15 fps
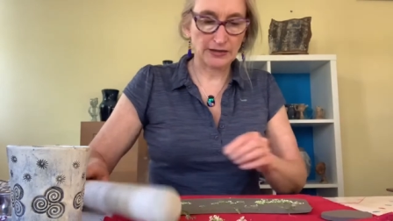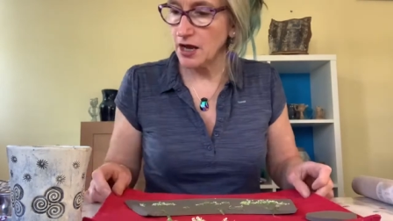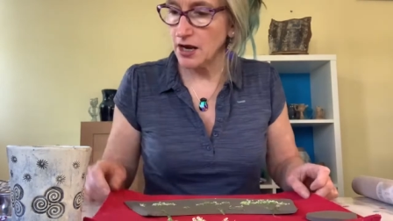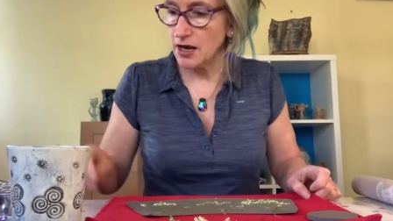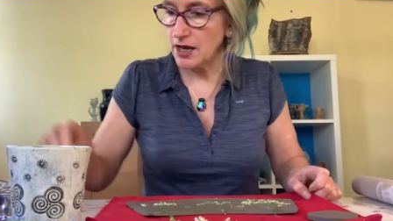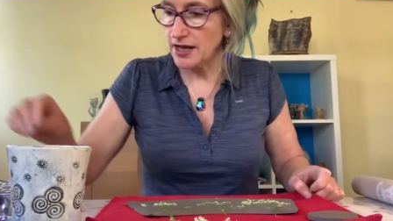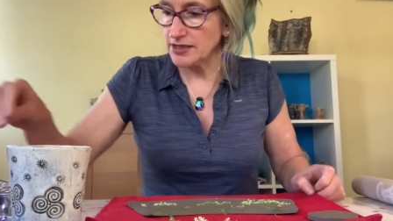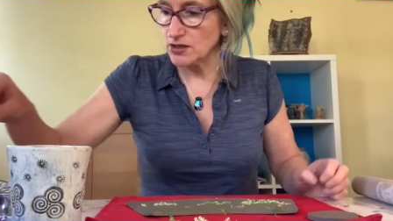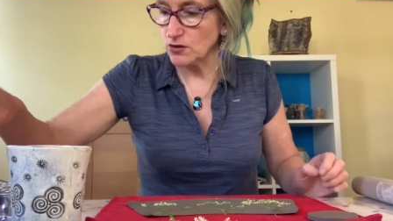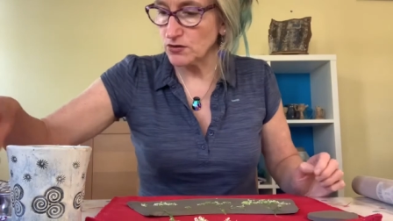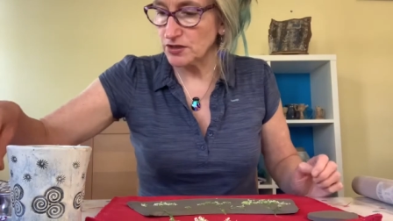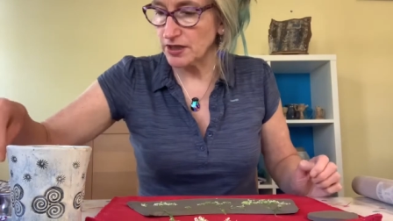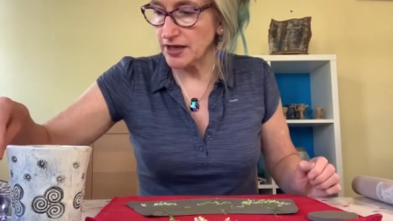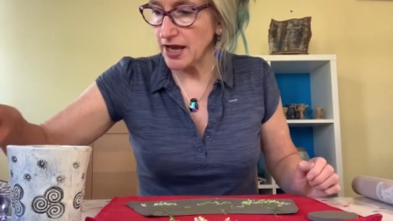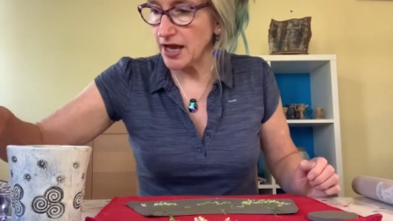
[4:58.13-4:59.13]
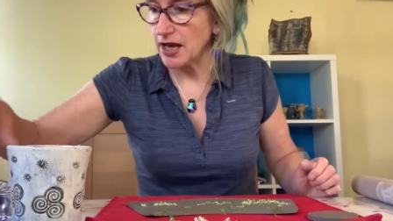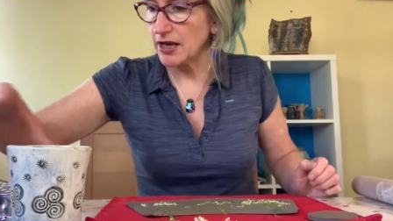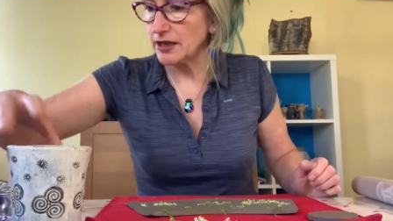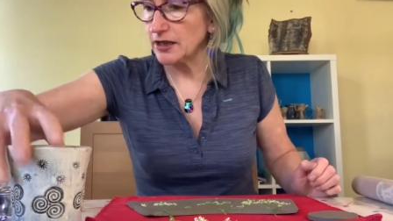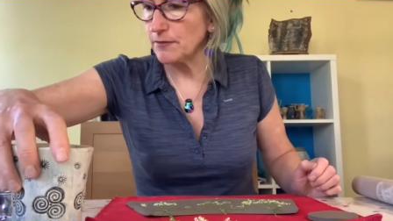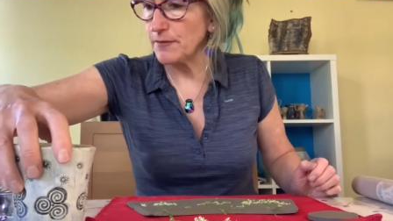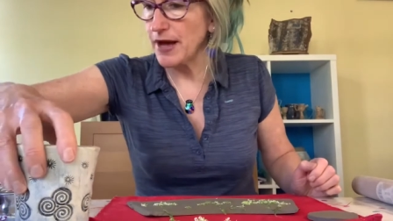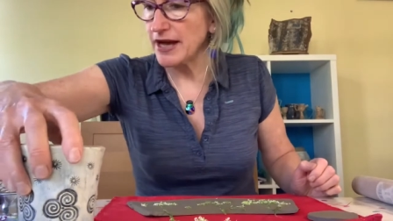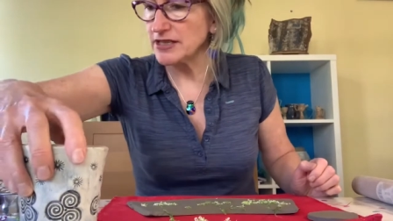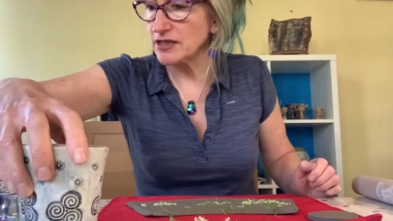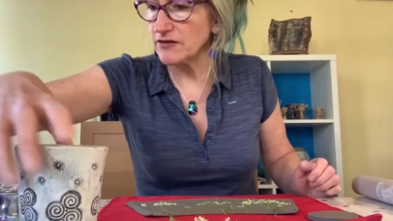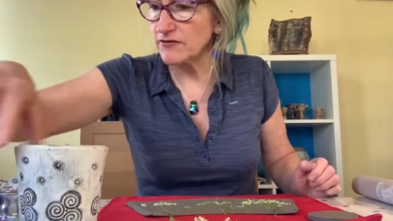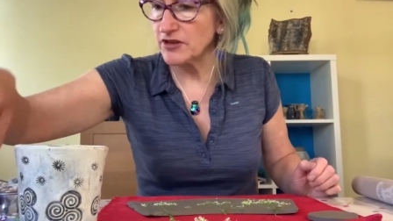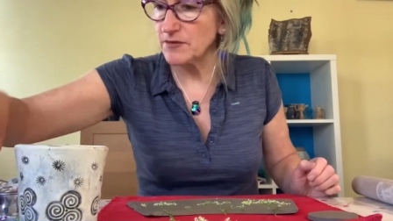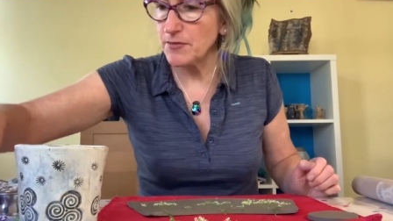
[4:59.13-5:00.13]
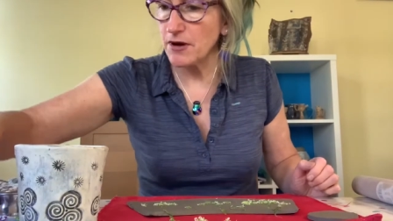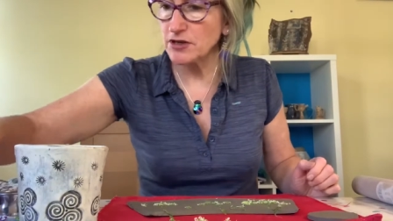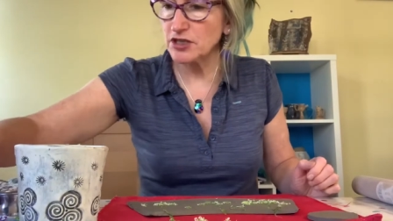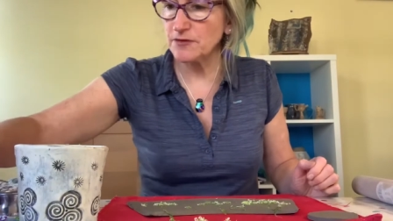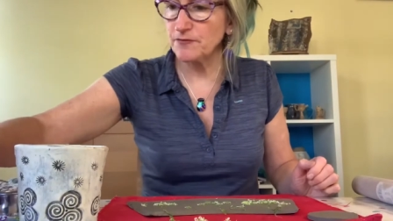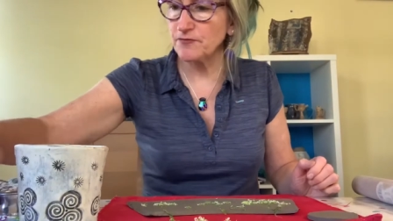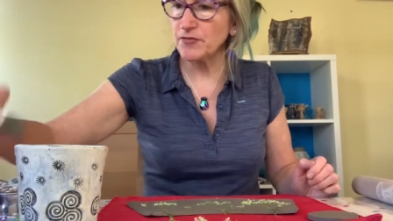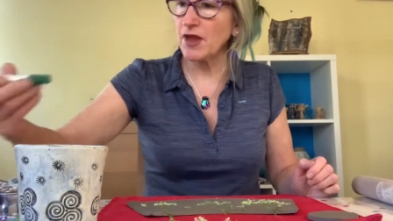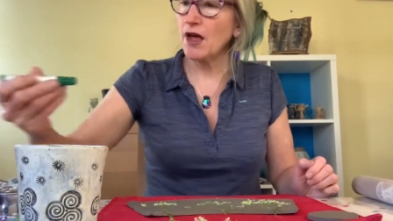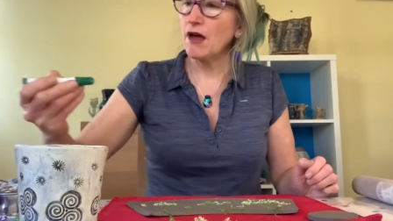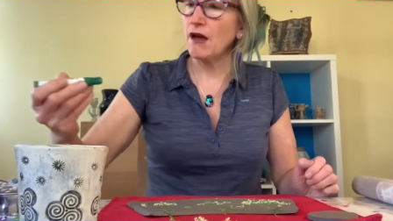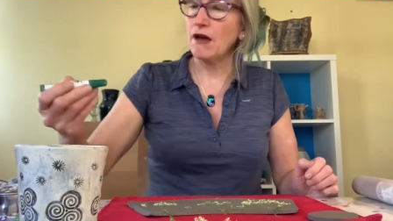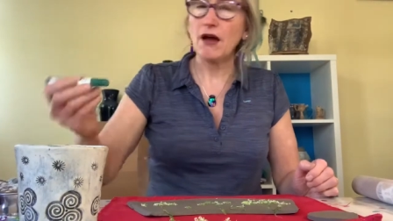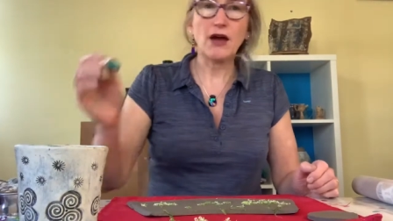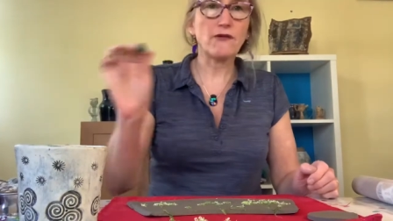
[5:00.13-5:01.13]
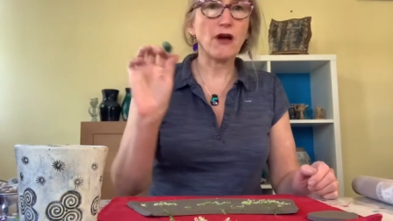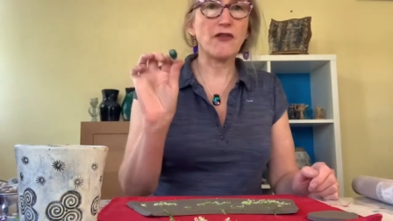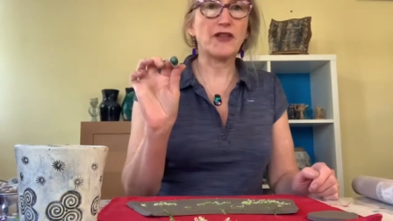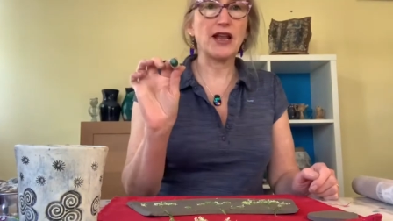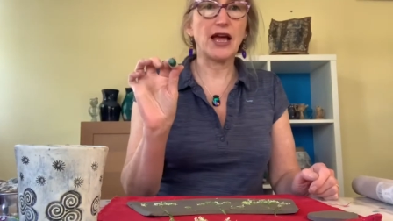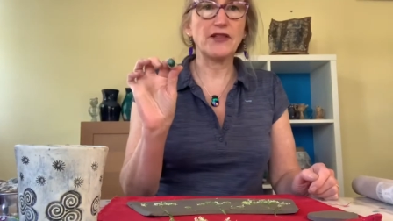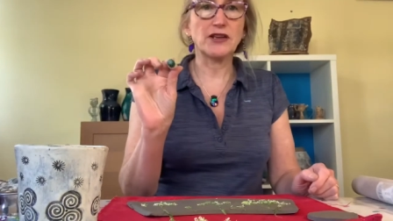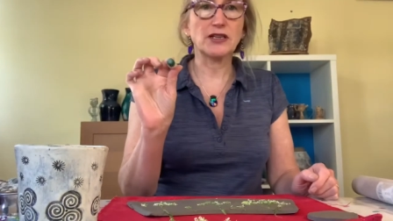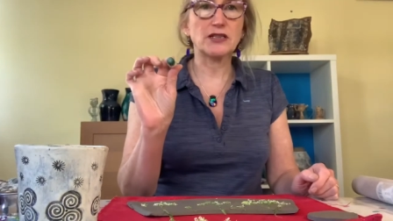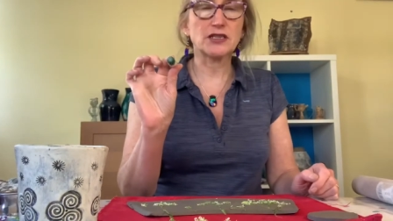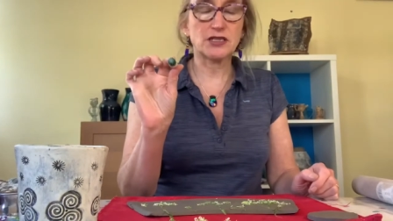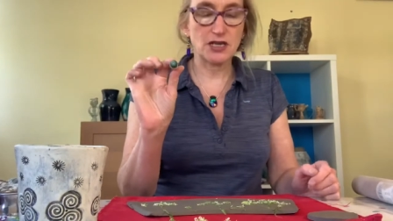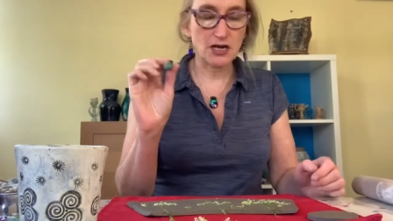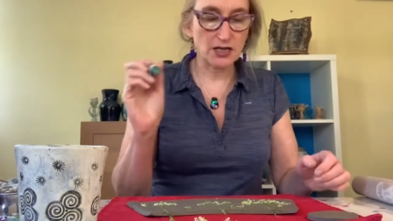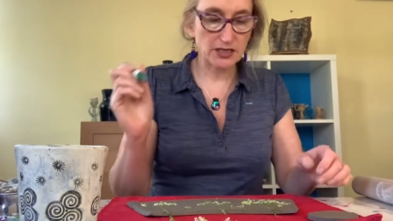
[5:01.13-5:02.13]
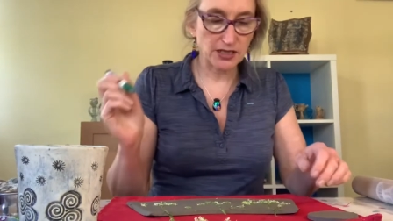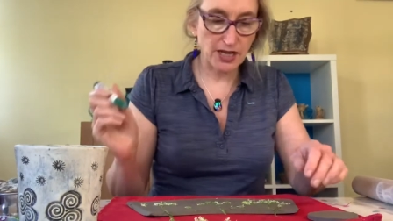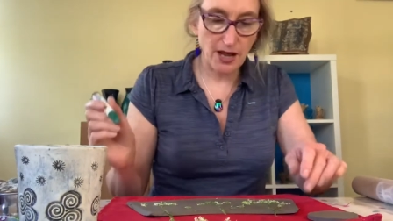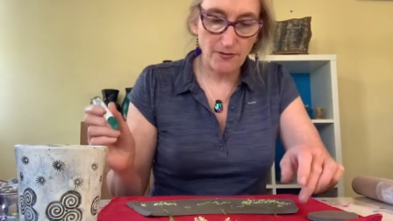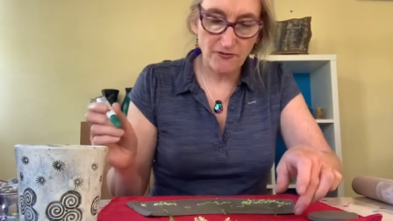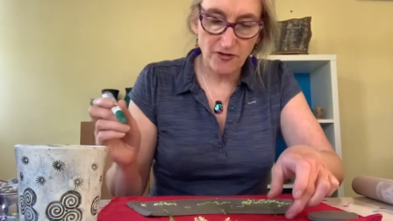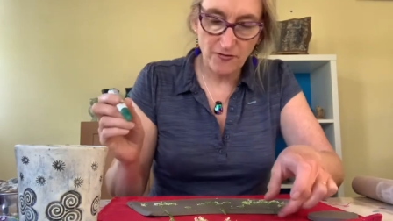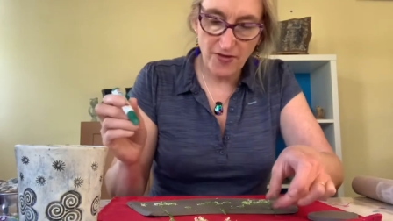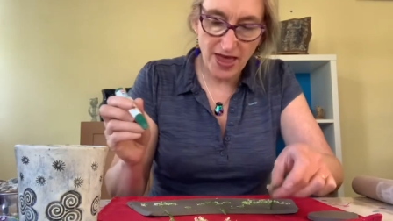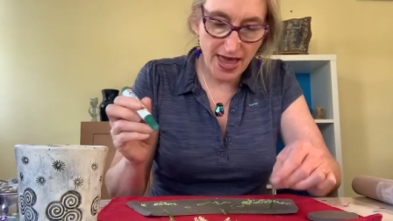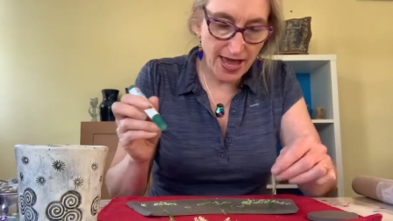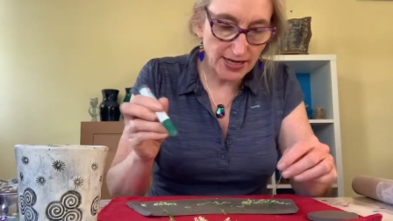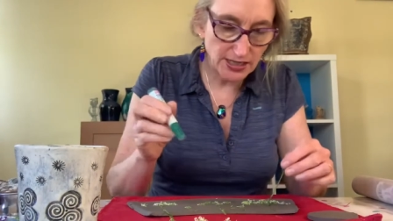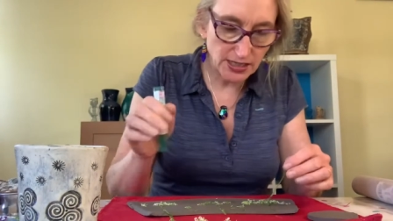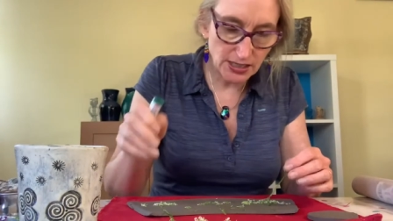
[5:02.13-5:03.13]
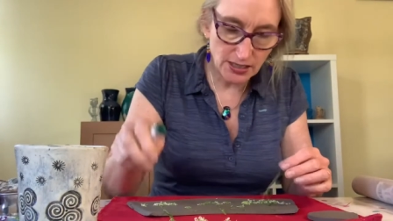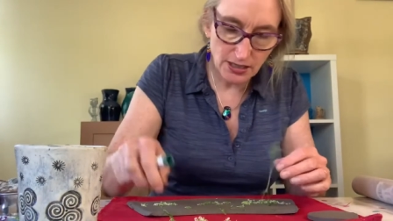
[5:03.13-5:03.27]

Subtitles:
Let's also get a little pattern for the bottom. I rather like the little stars that come from that.